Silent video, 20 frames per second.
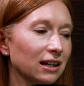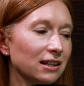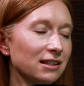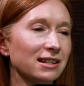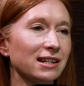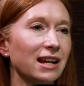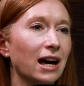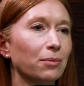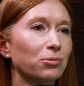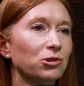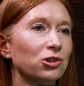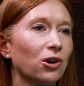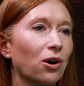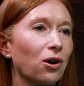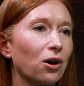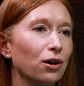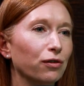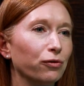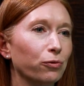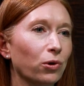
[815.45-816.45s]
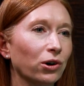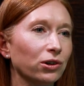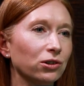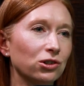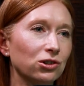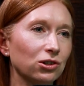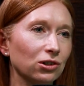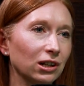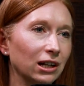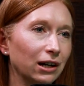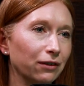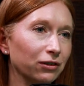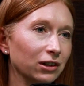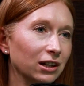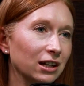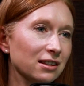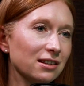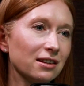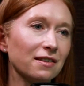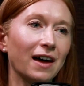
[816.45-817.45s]
a snapshot of what your sugar level
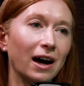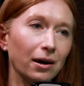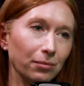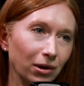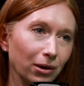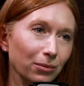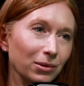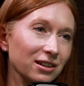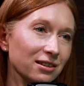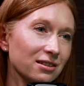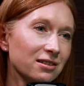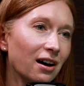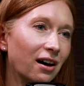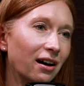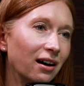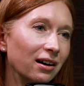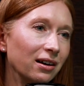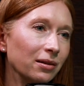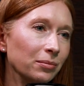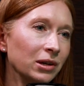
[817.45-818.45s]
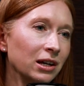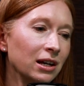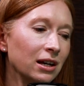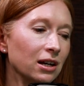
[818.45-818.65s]
is at that moment in time.